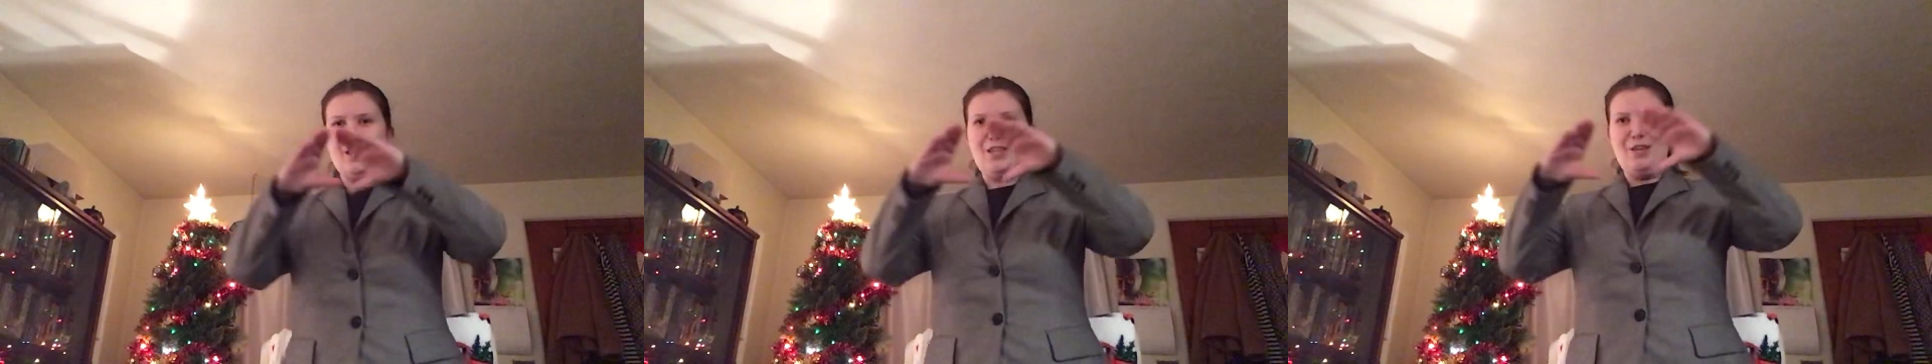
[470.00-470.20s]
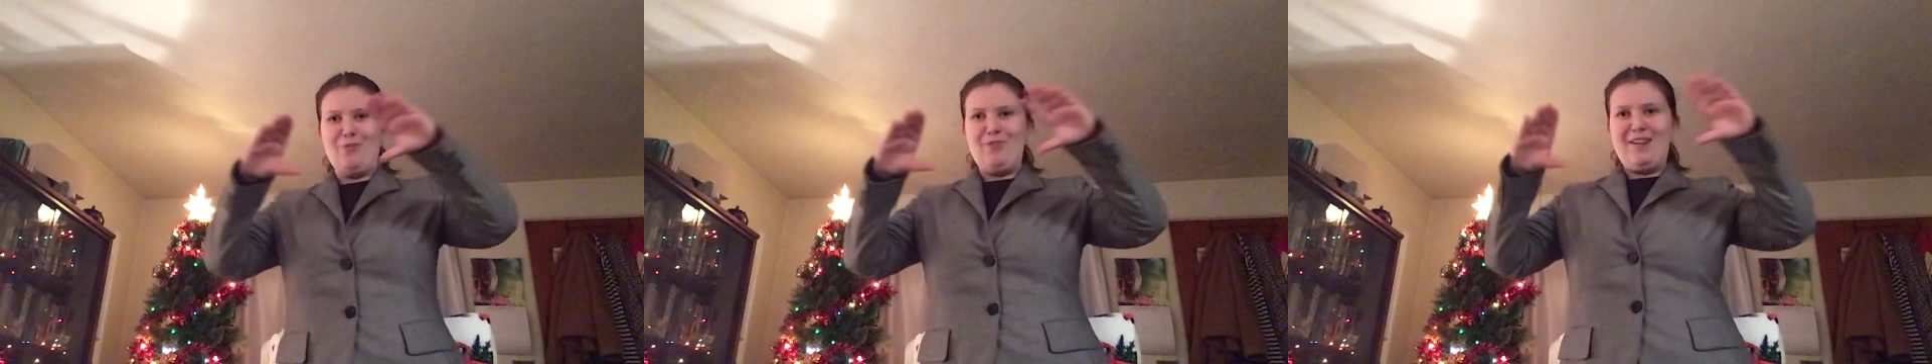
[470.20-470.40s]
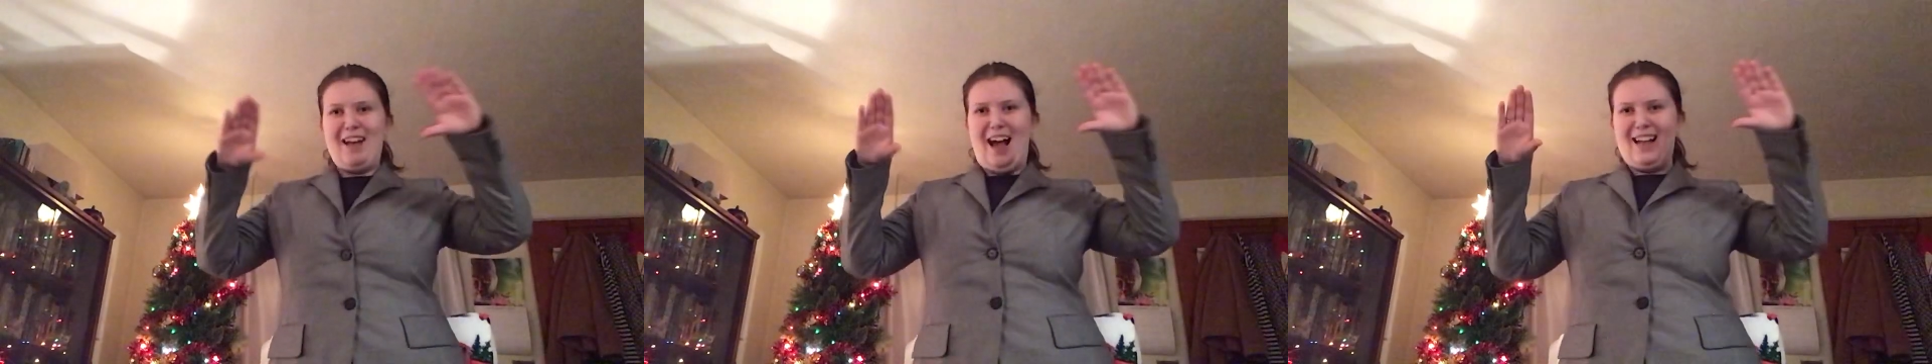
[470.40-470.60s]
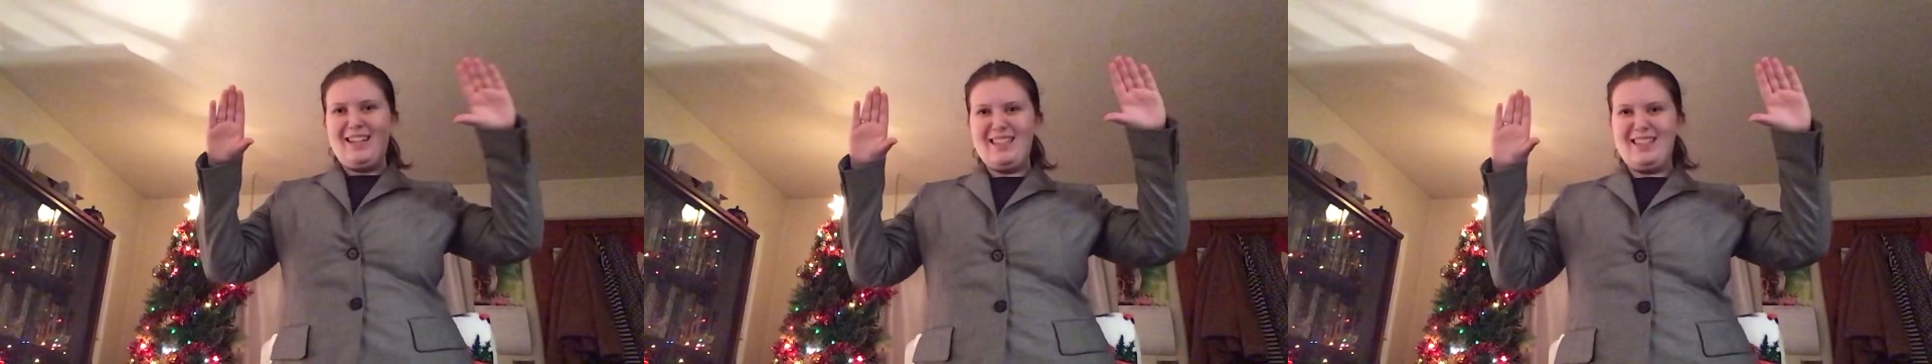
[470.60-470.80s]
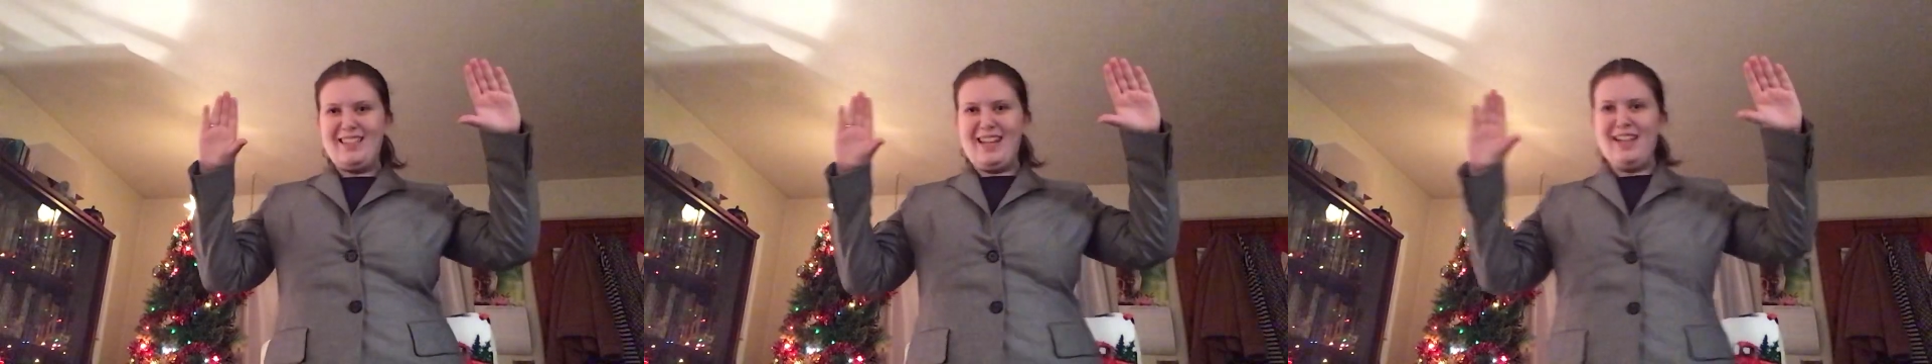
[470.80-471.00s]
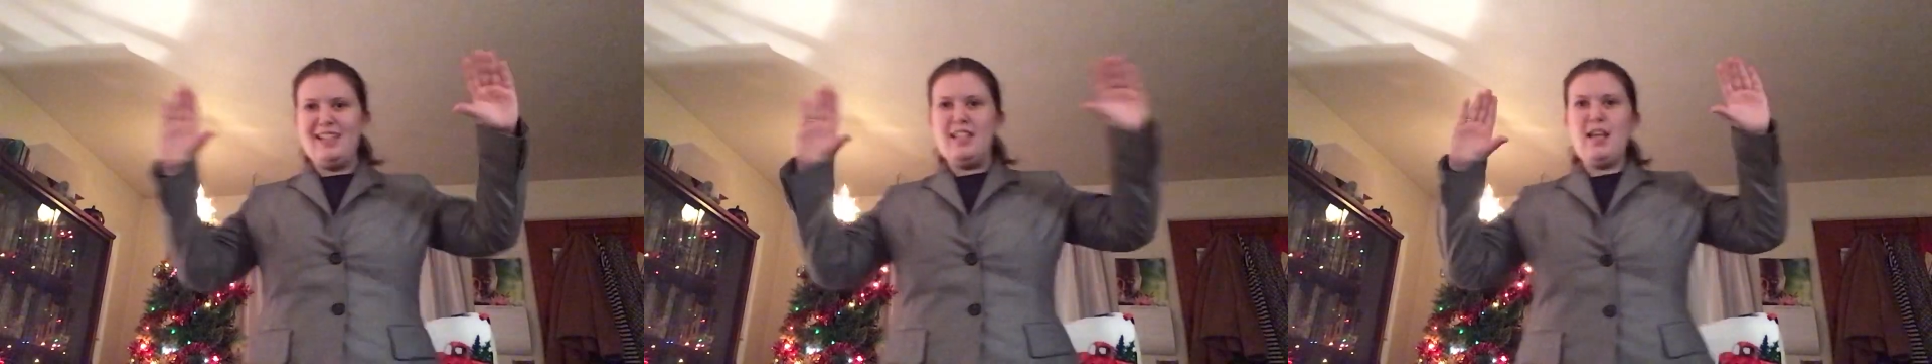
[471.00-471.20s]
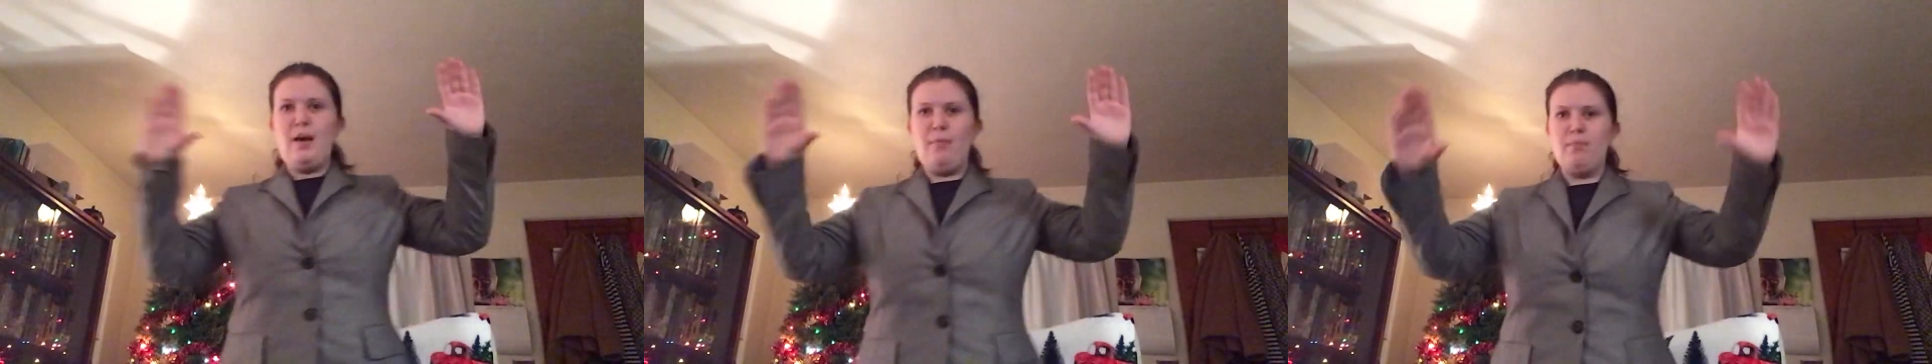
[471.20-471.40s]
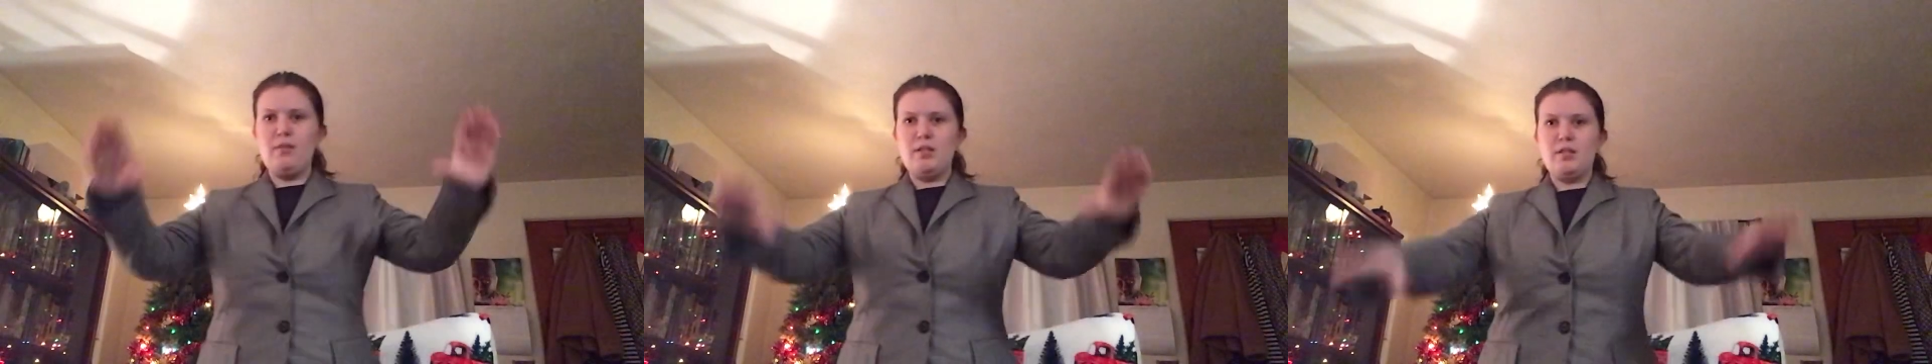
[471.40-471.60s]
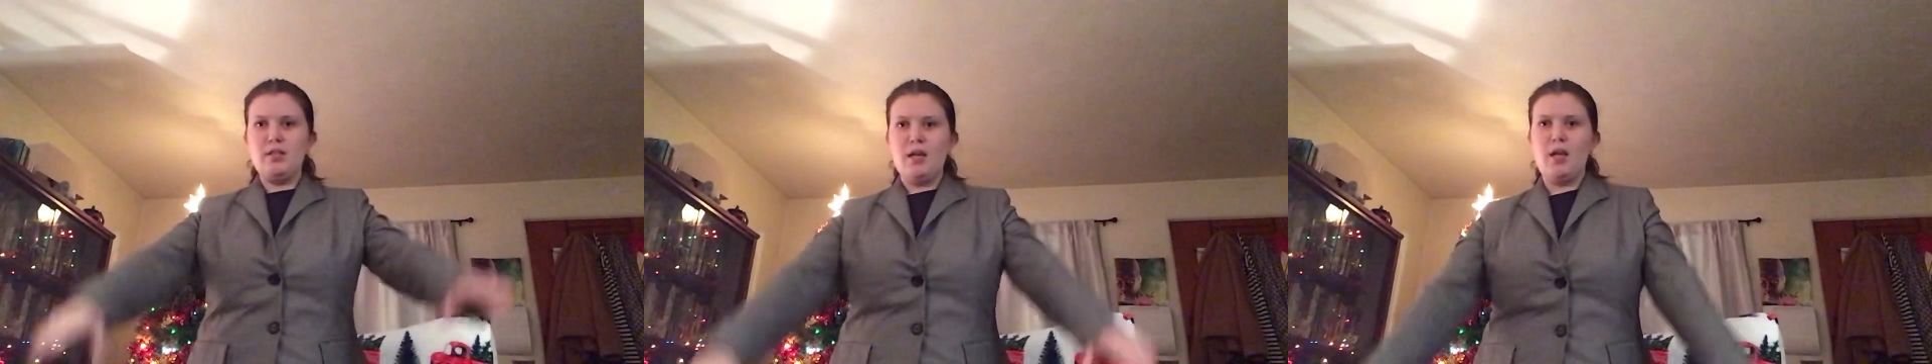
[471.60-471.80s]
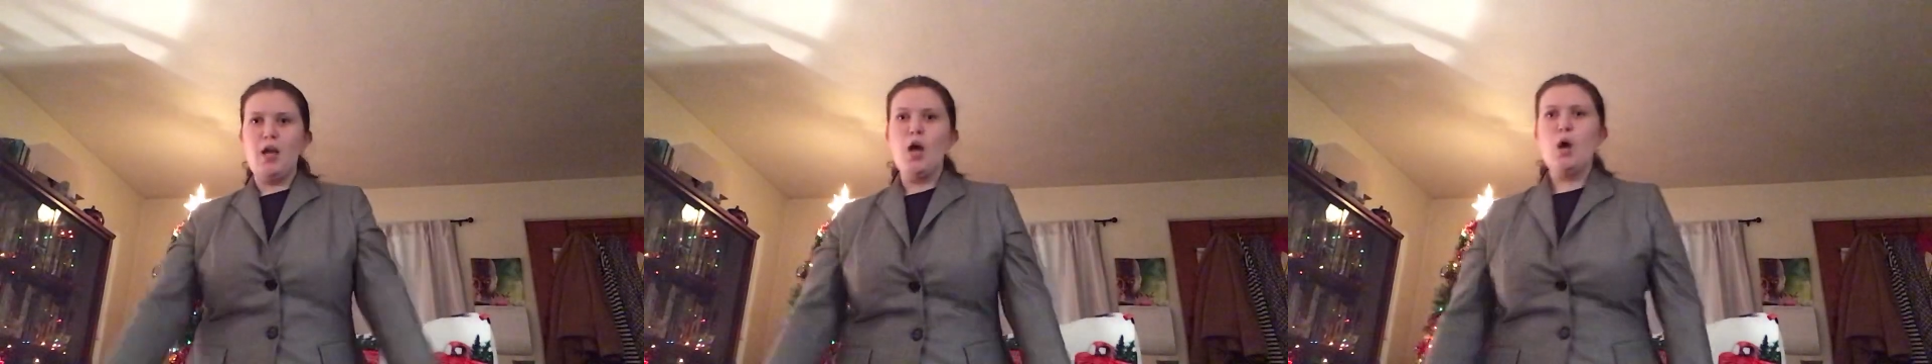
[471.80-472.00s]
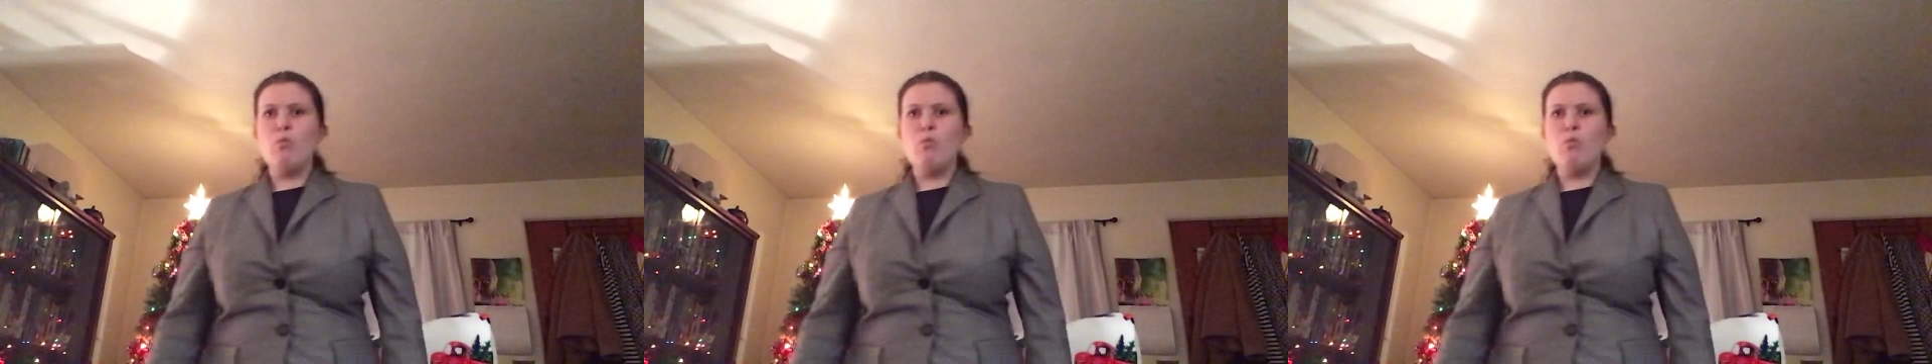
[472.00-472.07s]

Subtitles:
to the United States Embassy,